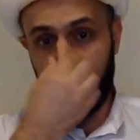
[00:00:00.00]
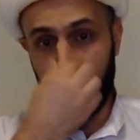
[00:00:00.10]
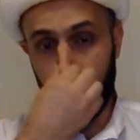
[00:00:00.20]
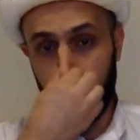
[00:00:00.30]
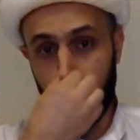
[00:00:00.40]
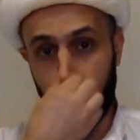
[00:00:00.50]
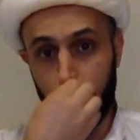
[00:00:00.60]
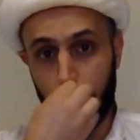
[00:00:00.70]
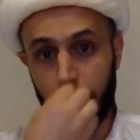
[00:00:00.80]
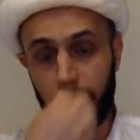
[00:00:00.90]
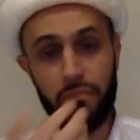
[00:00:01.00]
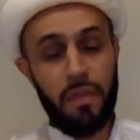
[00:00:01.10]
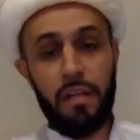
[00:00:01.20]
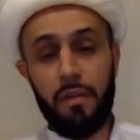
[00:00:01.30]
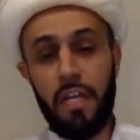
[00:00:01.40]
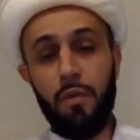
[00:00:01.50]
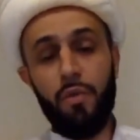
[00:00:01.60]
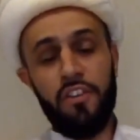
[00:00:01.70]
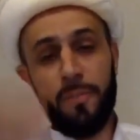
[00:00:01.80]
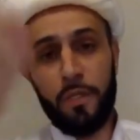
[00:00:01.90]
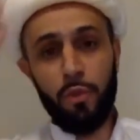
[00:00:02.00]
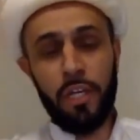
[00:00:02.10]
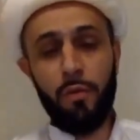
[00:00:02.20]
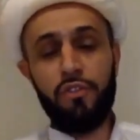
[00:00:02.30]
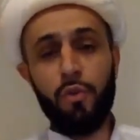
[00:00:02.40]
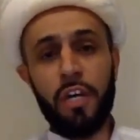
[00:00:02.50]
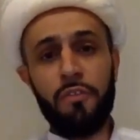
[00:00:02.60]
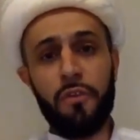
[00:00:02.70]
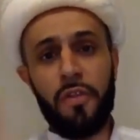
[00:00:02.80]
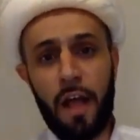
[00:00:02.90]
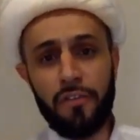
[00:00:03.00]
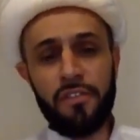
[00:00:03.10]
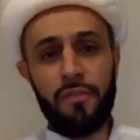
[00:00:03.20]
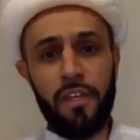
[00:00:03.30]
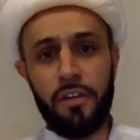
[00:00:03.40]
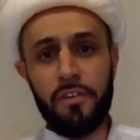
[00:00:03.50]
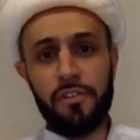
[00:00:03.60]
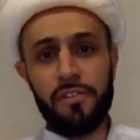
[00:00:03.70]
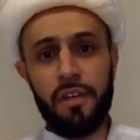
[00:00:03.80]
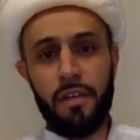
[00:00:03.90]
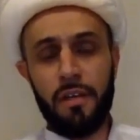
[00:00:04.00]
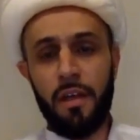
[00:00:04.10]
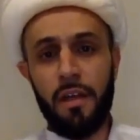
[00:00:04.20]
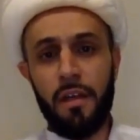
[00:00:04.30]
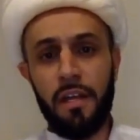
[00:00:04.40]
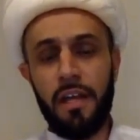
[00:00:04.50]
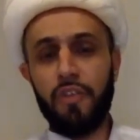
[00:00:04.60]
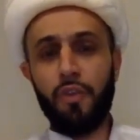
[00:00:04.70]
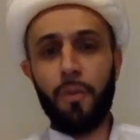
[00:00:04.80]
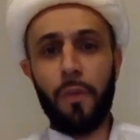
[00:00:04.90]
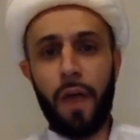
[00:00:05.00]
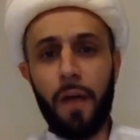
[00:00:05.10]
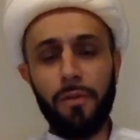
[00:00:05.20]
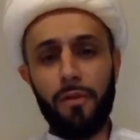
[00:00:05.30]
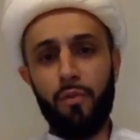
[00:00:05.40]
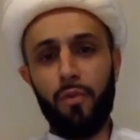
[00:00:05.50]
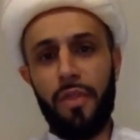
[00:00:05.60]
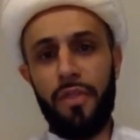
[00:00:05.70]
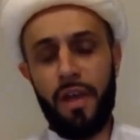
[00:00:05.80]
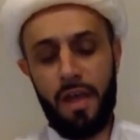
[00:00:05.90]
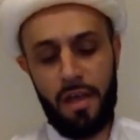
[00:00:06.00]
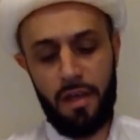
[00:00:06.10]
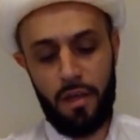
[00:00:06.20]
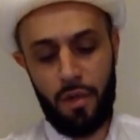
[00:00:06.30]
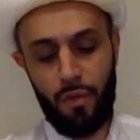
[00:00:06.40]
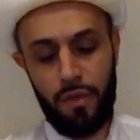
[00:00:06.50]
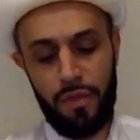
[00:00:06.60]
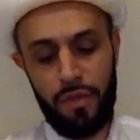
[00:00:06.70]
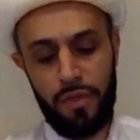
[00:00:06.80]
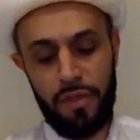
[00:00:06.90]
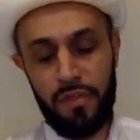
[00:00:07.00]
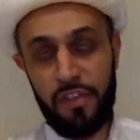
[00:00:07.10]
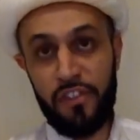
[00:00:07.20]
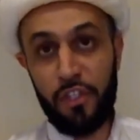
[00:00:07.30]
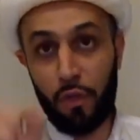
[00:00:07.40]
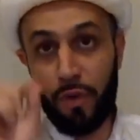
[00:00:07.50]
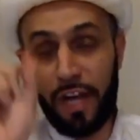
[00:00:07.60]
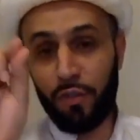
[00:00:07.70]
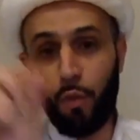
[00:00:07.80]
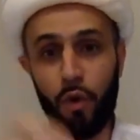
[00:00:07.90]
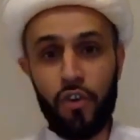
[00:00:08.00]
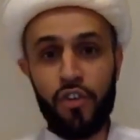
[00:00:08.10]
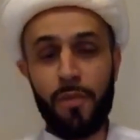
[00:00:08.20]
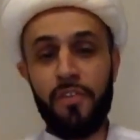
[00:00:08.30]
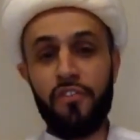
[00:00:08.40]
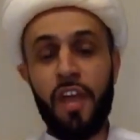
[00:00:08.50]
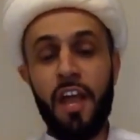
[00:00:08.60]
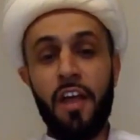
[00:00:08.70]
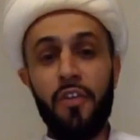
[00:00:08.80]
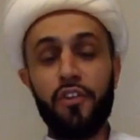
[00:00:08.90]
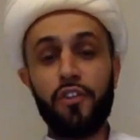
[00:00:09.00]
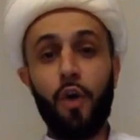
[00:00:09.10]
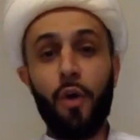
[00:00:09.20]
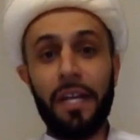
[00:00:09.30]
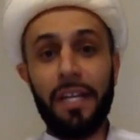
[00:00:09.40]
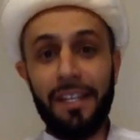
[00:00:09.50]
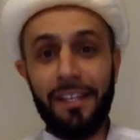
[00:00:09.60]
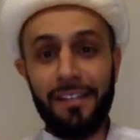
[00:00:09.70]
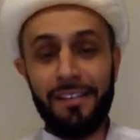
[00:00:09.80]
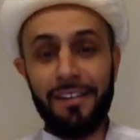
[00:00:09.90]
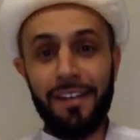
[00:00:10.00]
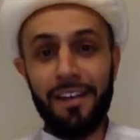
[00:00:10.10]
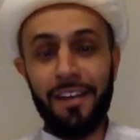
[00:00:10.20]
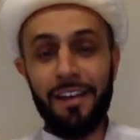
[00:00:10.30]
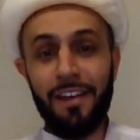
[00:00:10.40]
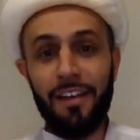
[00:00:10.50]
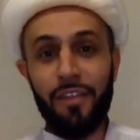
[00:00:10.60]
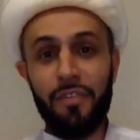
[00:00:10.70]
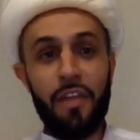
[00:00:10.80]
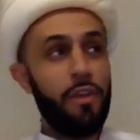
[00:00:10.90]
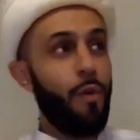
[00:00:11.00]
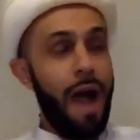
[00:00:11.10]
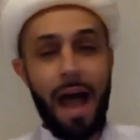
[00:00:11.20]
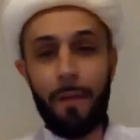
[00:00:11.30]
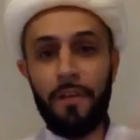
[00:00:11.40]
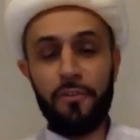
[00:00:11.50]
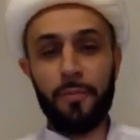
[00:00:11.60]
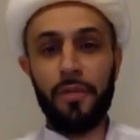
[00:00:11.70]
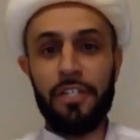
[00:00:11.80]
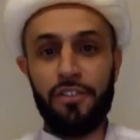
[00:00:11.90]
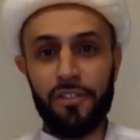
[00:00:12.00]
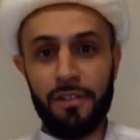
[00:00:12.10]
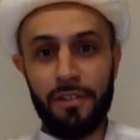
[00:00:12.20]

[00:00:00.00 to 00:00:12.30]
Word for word: manner. He, he's been doing he was doing it for thousands of years. He had no problem with uh, with this direct worship, this, this tawheed that the Wahhabis preach.